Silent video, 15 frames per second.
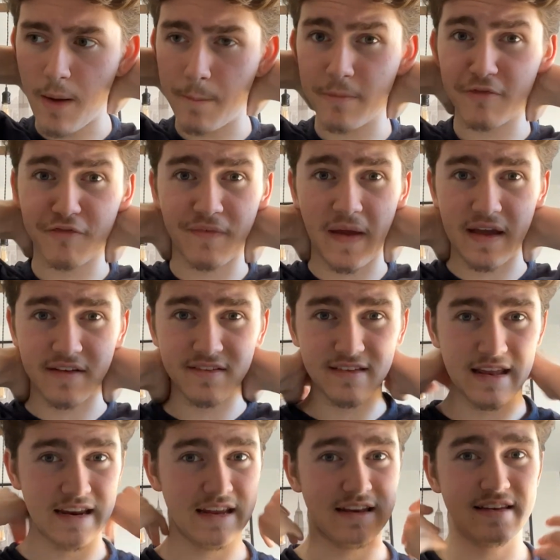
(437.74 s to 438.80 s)
fix
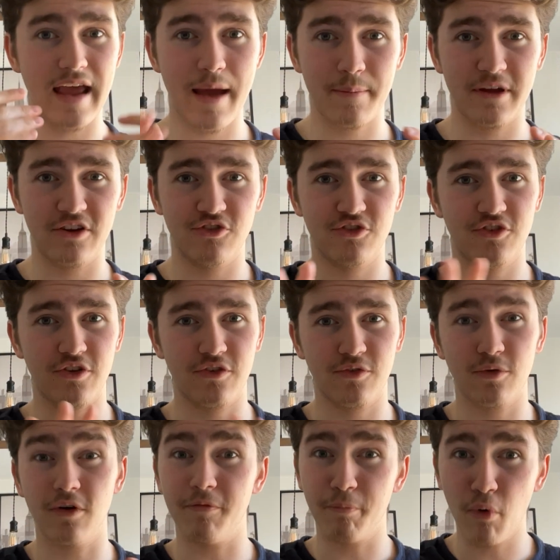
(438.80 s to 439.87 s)
any damage to
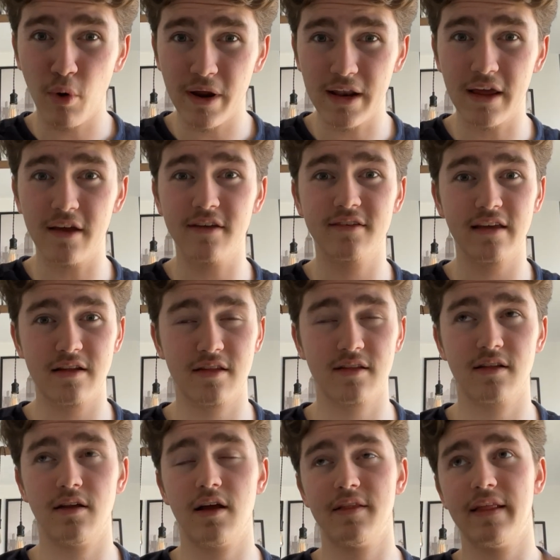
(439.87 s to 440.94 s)
sort of boilers,
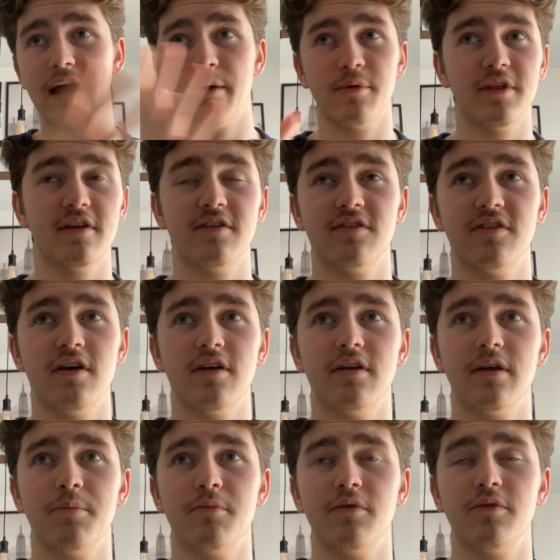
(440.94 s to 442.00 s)
anything like that, within a
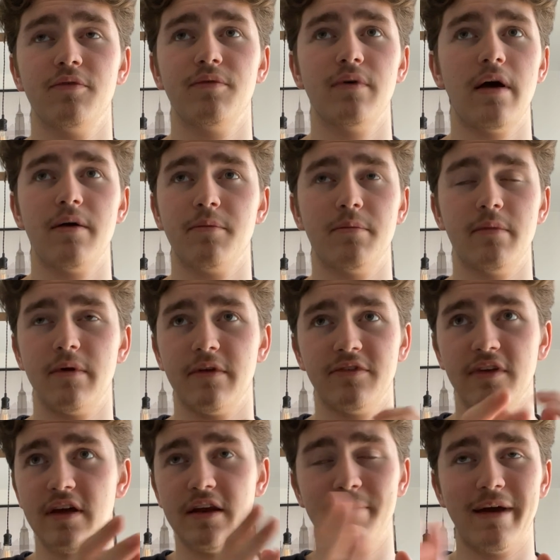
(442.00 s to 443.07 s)
certain a
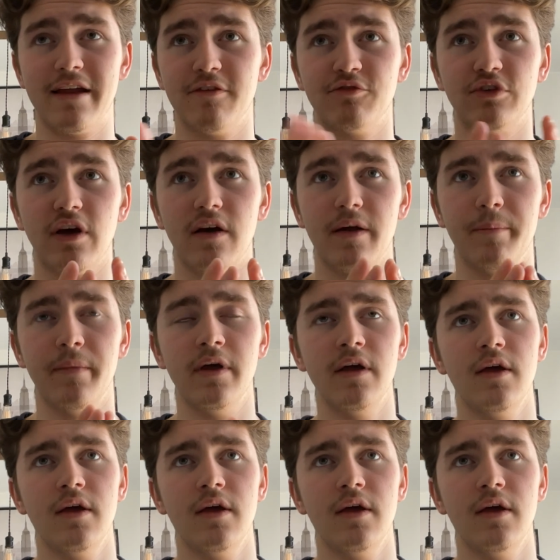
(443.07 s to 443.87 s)
certain amount of time.